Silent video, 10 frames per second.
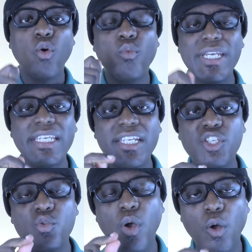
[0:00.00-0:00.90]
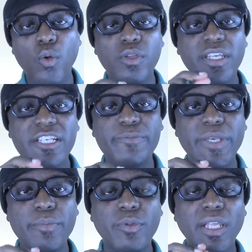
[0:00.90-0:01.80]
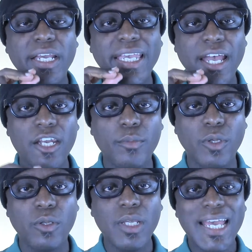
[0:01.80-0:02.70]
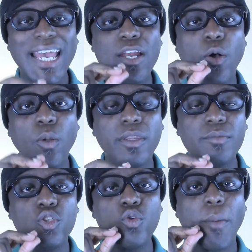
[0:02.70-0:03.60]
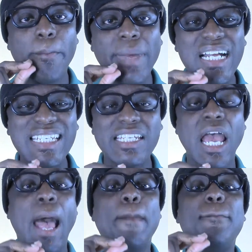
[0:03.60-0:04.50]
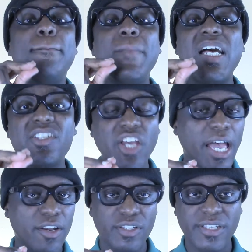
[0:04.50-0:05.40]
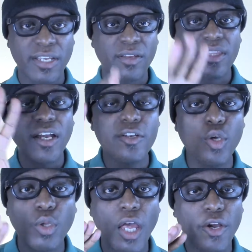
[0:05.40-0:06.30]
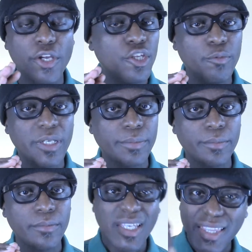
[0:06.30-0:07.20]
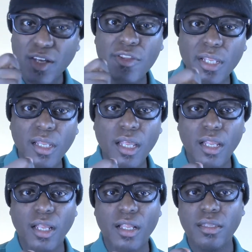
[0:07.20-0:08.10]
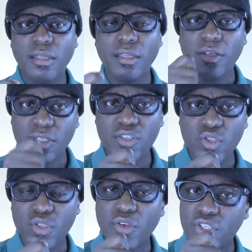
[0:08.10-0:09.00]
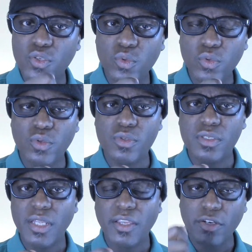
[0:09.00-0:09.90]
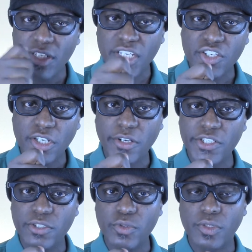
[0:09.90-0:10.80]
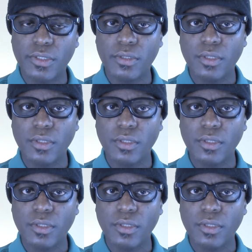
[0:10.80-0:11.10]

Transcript: we need to hold these people accountable and hold them to a much, much higher standard. They're no longer human. They're the law. They're schools. They're teaching our children.